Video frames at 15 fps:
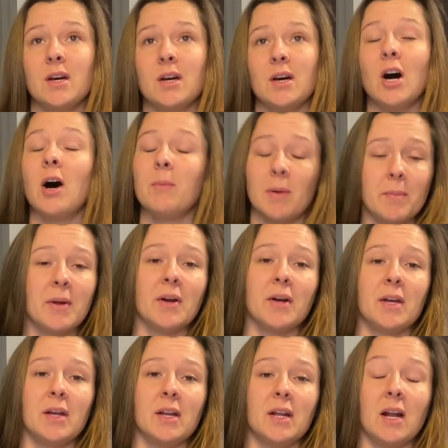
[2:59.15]
on my
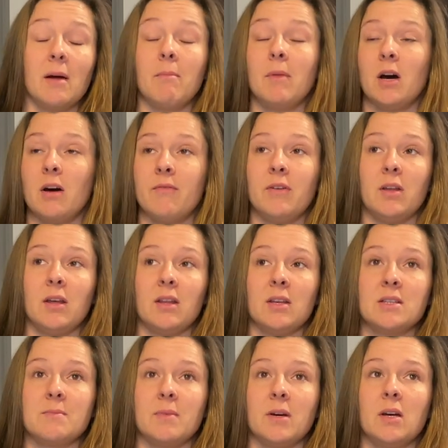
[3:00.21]
period and I'm not feeling
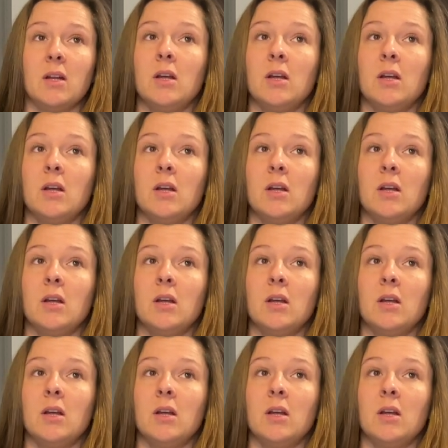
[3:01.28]
this, but